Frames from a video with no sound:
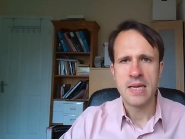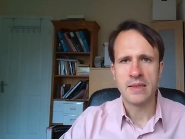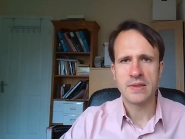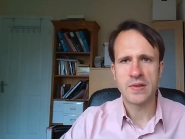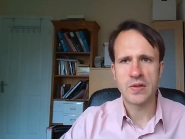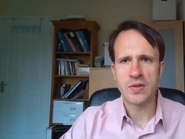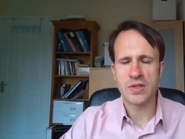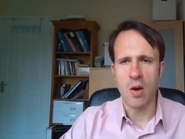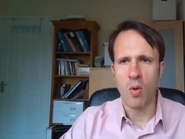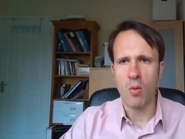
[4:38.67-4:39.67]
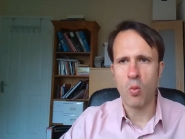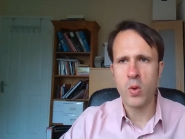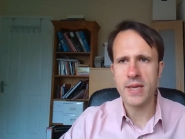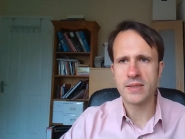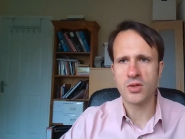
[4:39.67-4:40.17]
So what
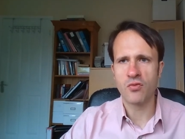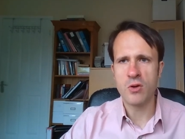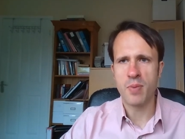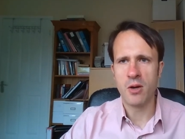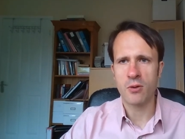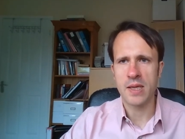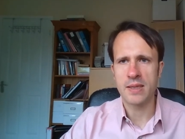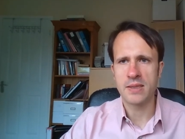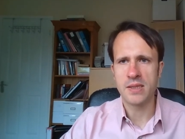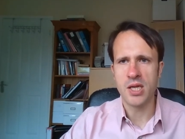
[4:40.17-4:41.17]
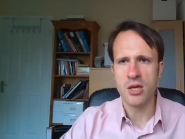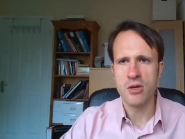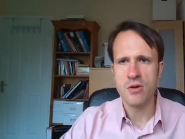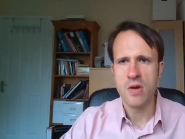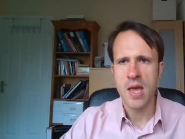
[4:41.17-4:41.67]
we as a group are looking to
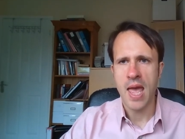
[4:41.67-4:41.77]
do,